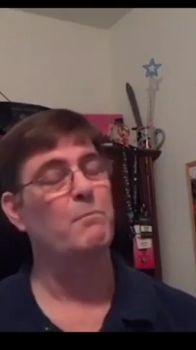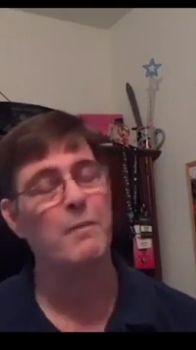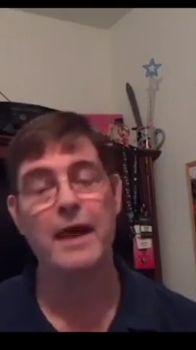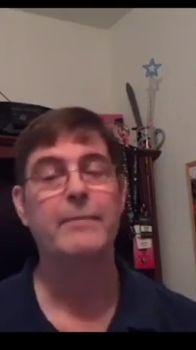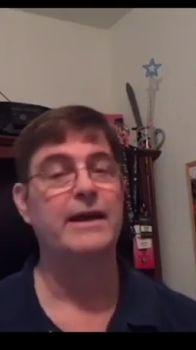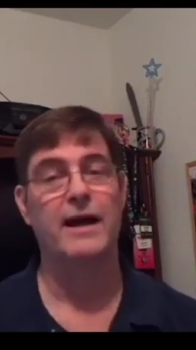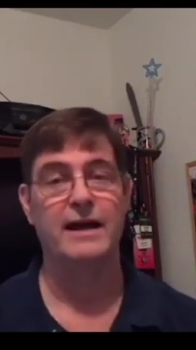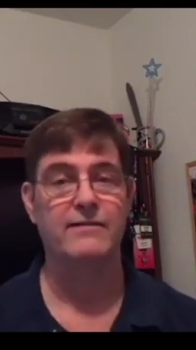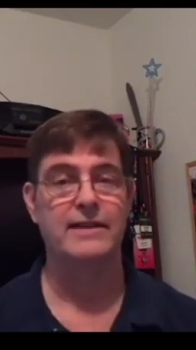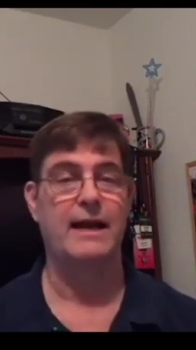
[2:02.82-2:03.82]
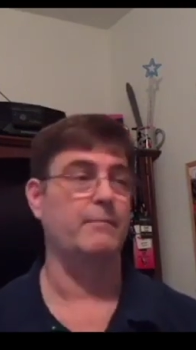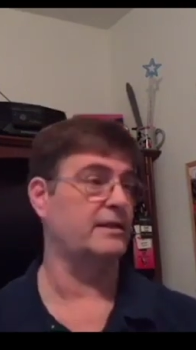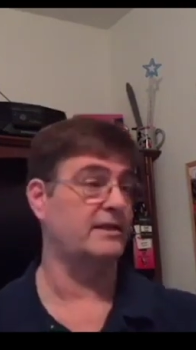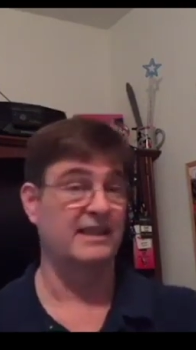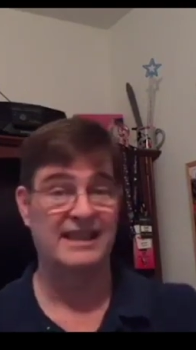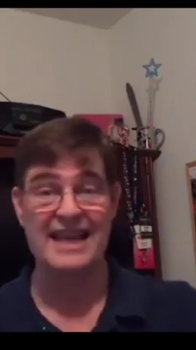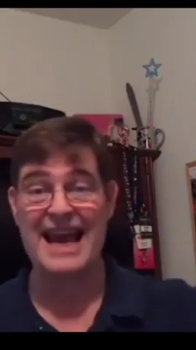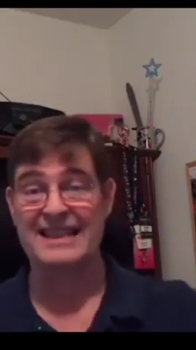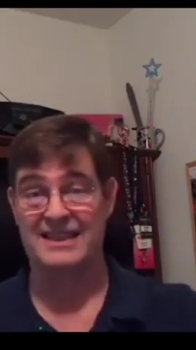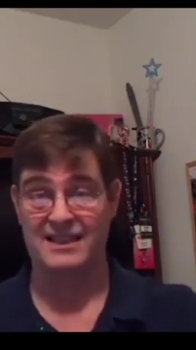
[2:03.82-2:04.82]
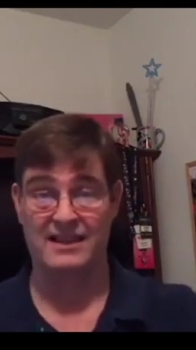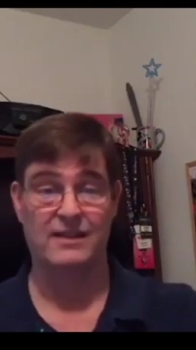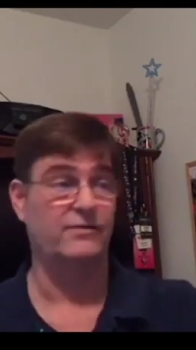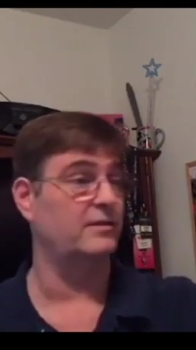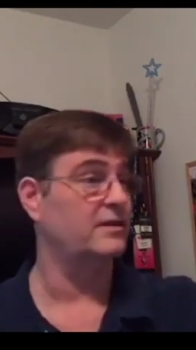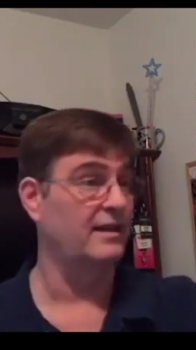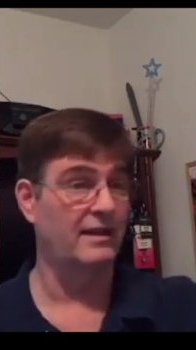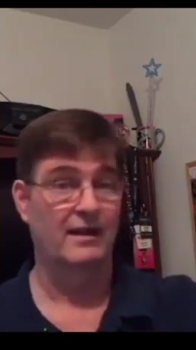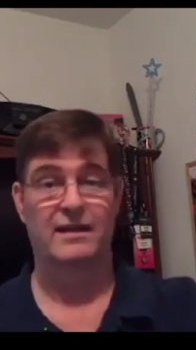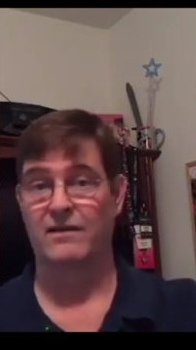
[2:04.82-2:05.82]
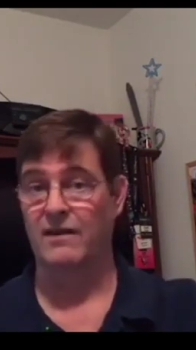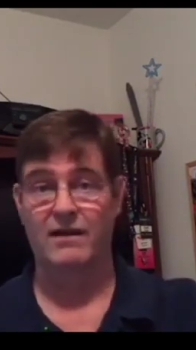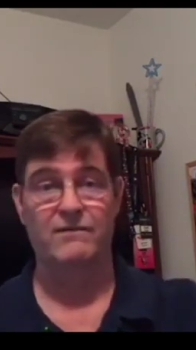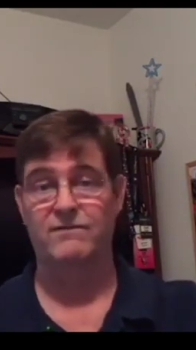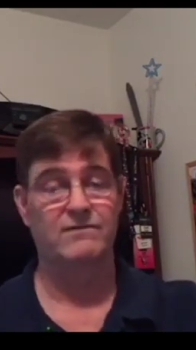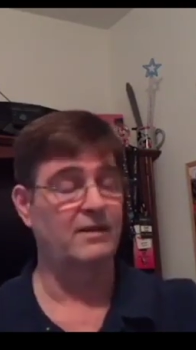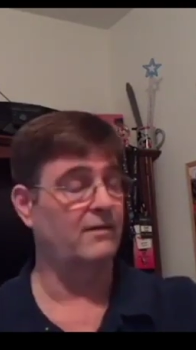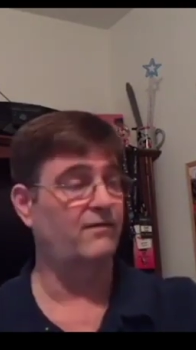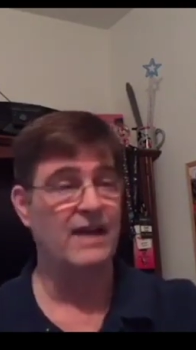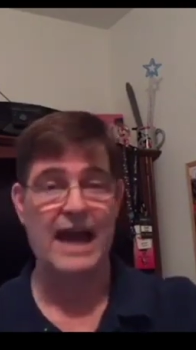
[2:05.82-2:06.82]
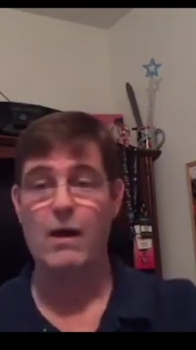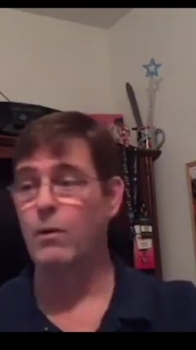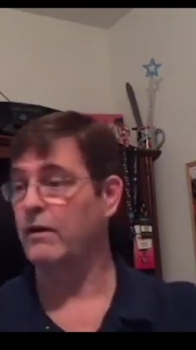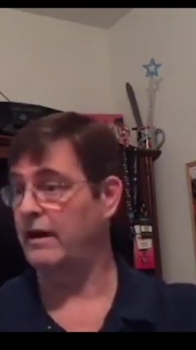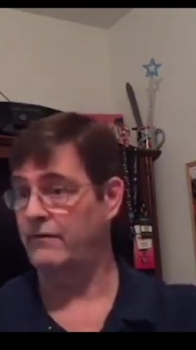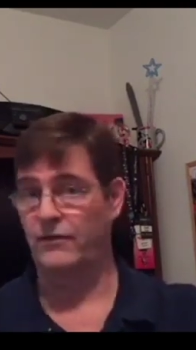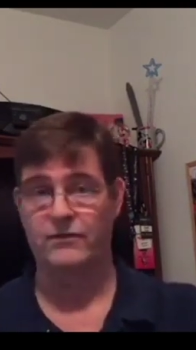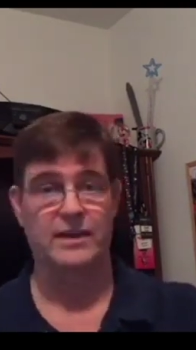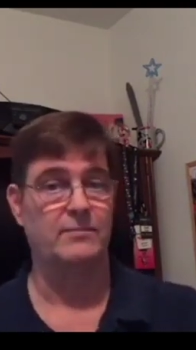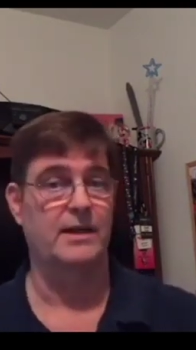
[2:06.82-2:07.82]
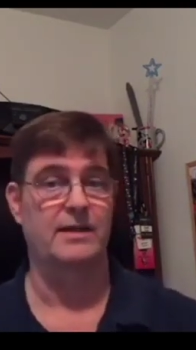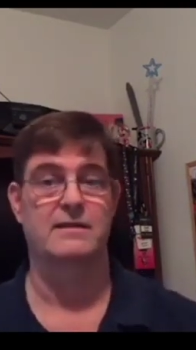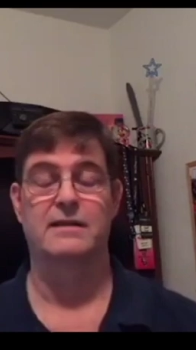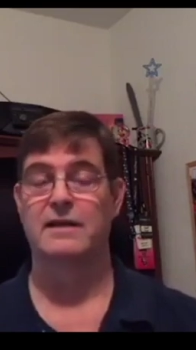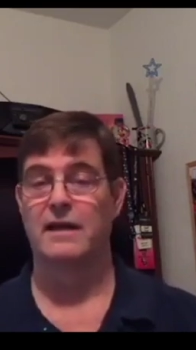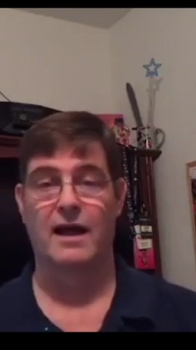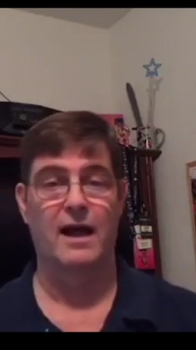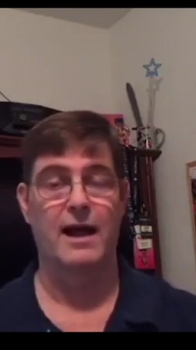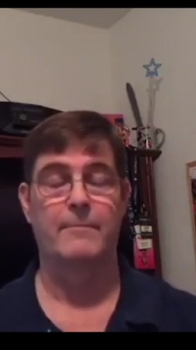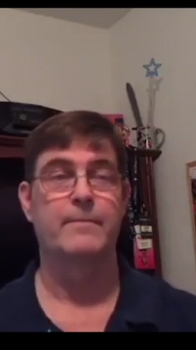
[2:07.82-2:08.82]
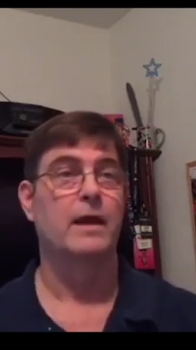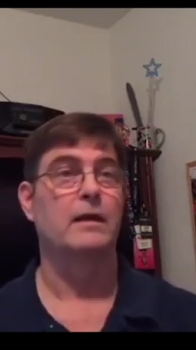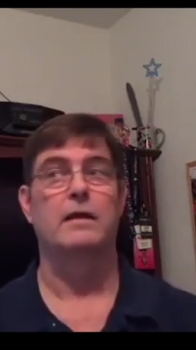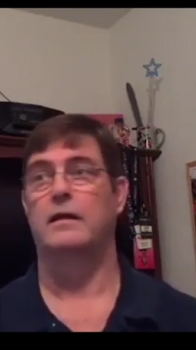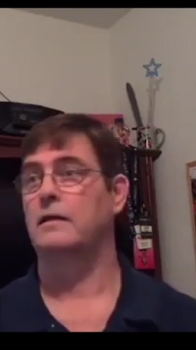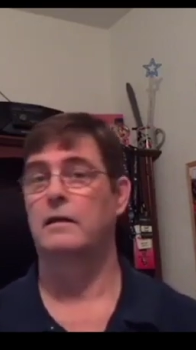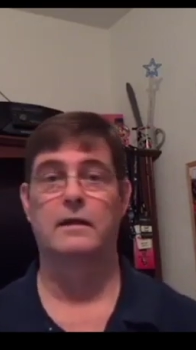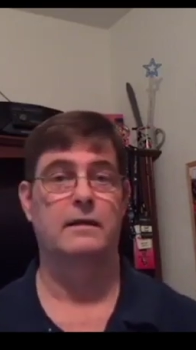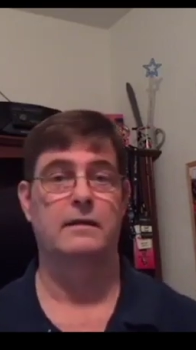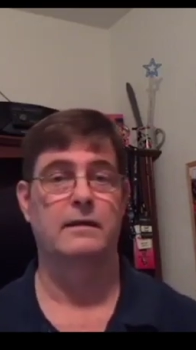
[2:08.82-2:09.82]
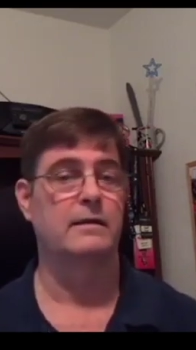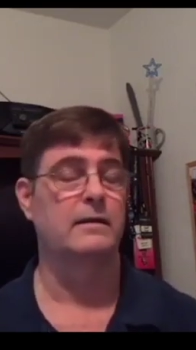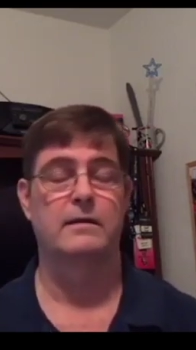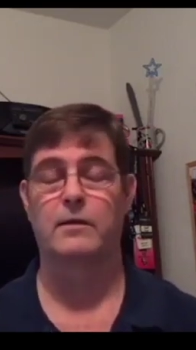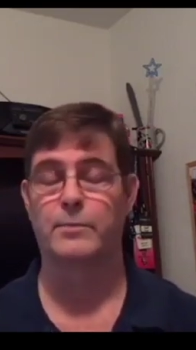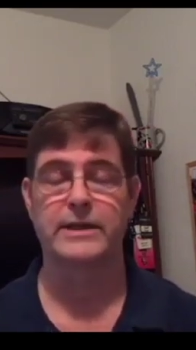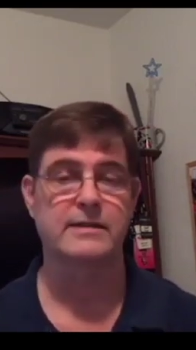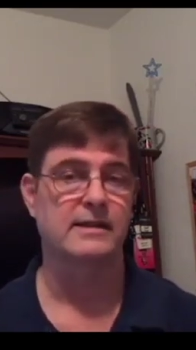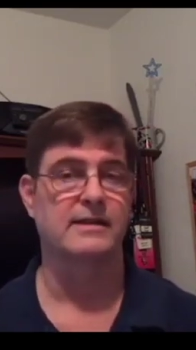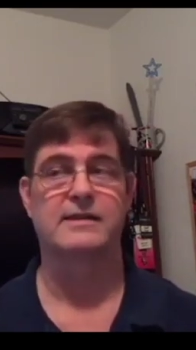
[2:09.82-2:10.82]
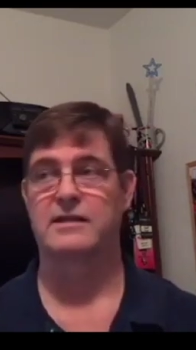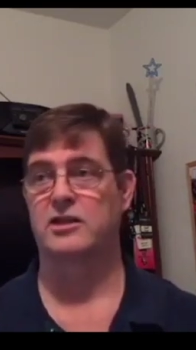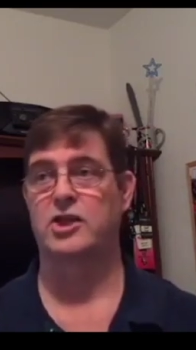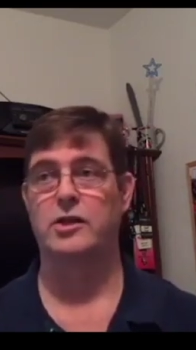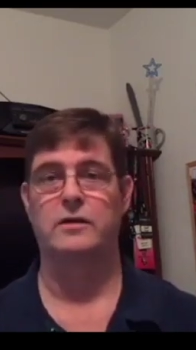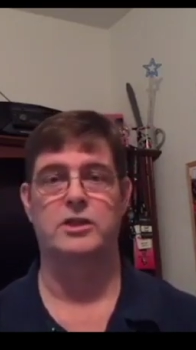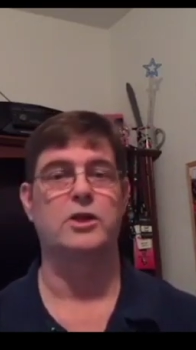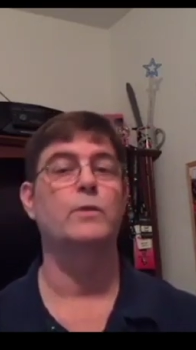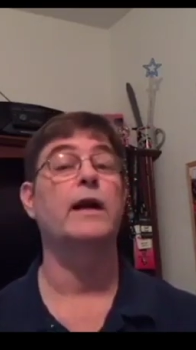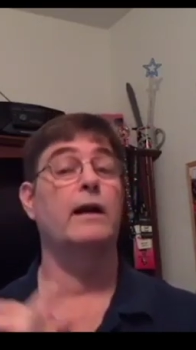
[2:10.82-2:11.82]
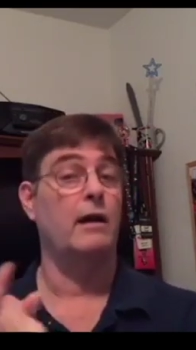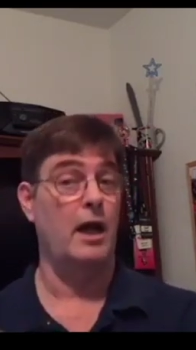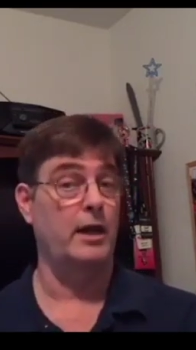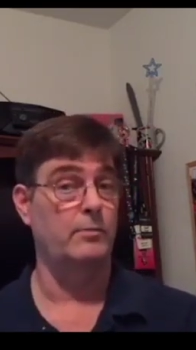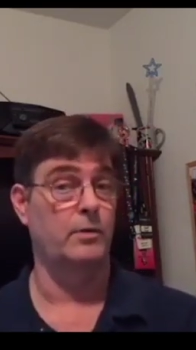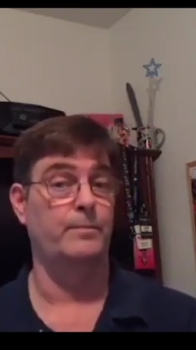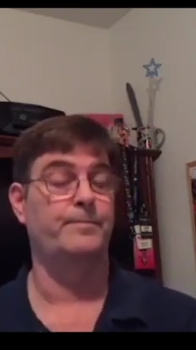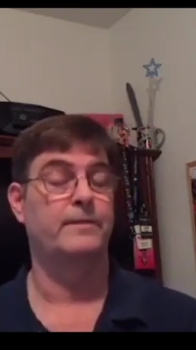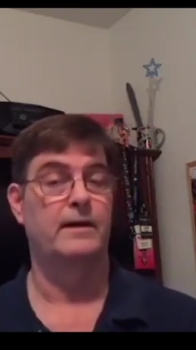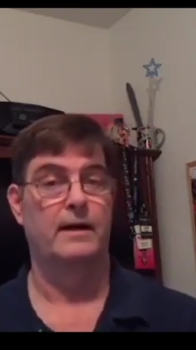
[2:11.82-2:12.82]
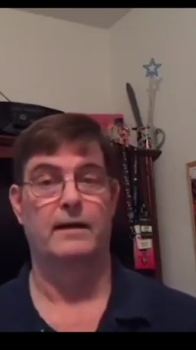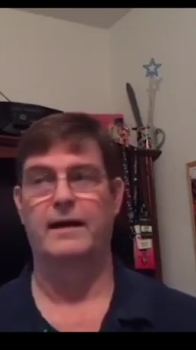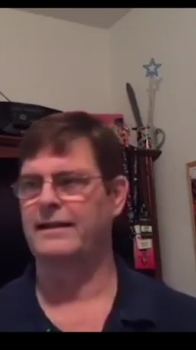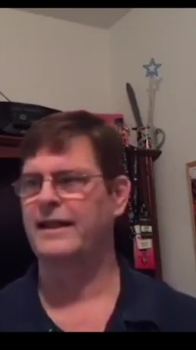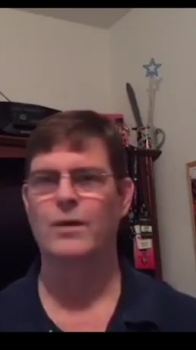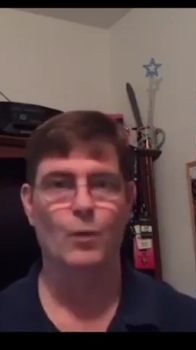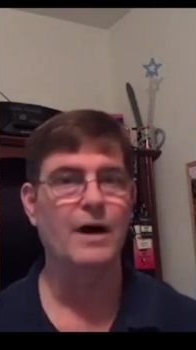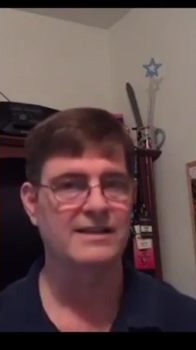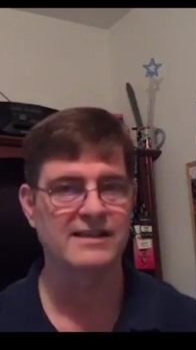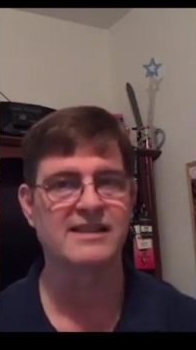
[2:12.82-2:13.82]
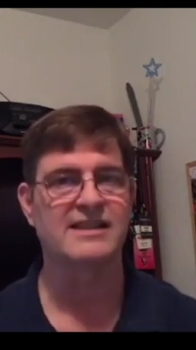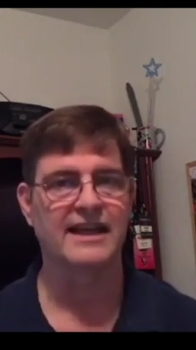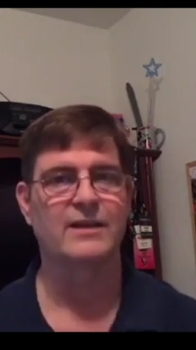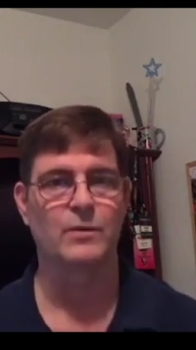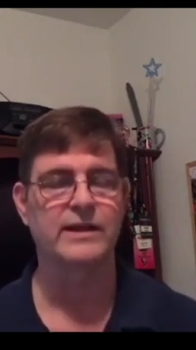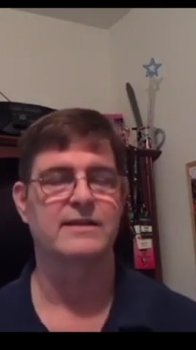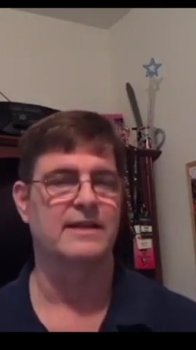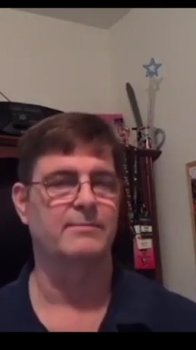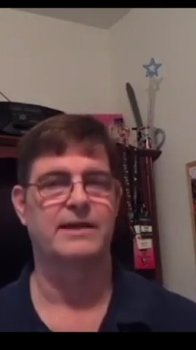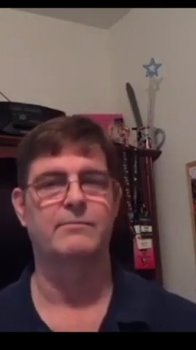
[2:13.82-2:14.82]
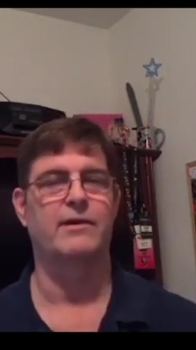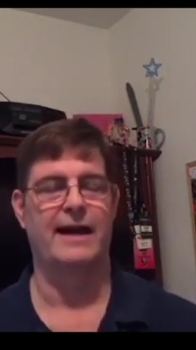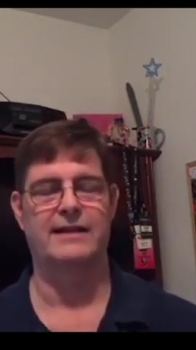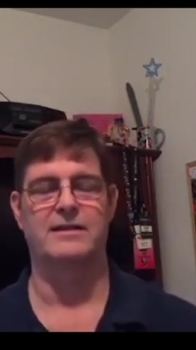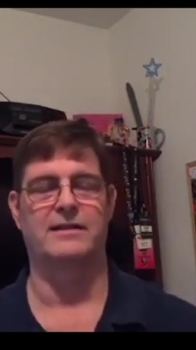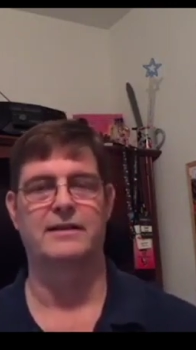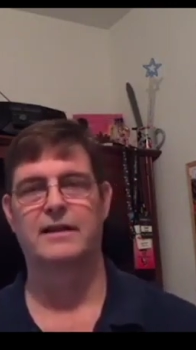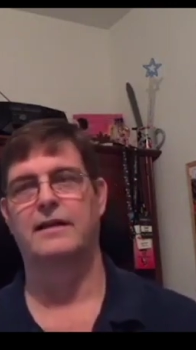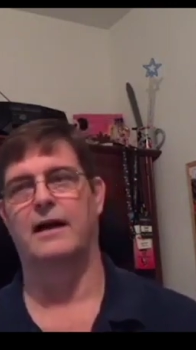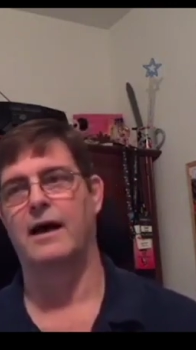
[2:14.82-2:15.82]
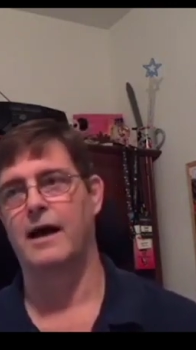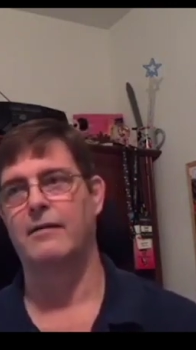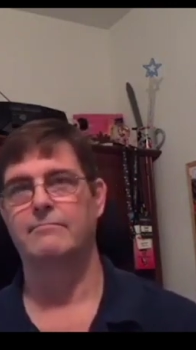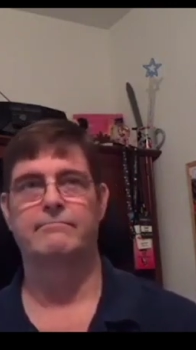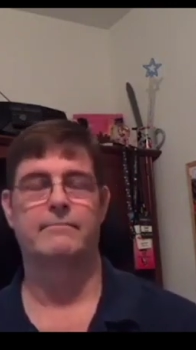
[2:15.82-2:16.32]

Maybe not even that much. That's the difference. Hour and 15 minutes. The princess, she went on her honeymoon. I think it was the second week of September, actually. 9,